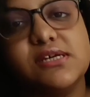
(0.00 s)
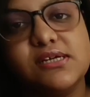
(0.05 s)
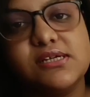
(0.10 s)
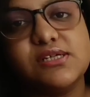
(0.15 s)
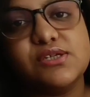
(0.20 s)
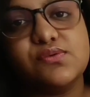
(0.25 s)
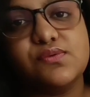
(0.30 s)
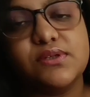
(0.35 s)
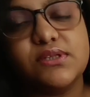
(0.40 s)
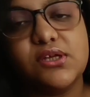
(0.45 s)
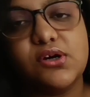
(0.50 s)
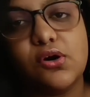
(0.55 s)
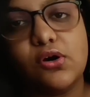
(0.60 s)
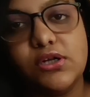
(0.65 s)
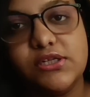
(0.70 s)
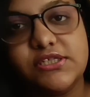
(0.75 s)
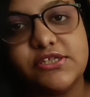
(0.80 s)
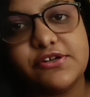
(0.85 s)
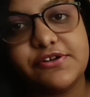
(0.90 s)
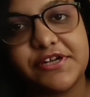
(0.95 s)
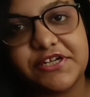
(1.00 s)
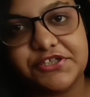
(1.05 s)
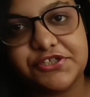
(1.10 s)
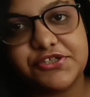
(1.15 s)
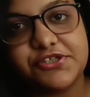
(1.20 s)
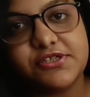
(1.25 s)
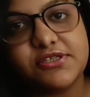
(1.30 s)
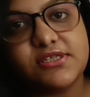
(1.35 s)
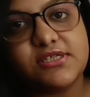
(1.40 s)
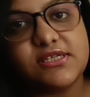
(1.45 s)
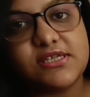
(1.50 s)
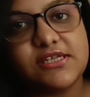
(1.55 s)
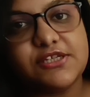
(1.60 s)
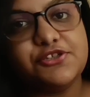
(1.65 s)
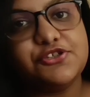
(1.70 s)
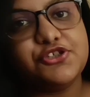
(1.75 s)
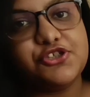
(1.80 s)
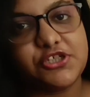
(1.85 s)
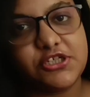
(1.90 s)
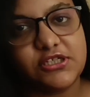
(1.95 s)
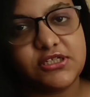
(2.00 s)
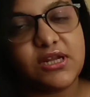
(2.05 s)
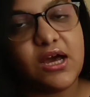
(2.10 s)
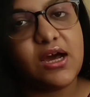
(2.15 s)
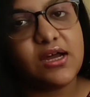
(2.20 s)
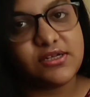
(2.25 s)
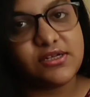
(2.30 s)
deals with the alterations in gene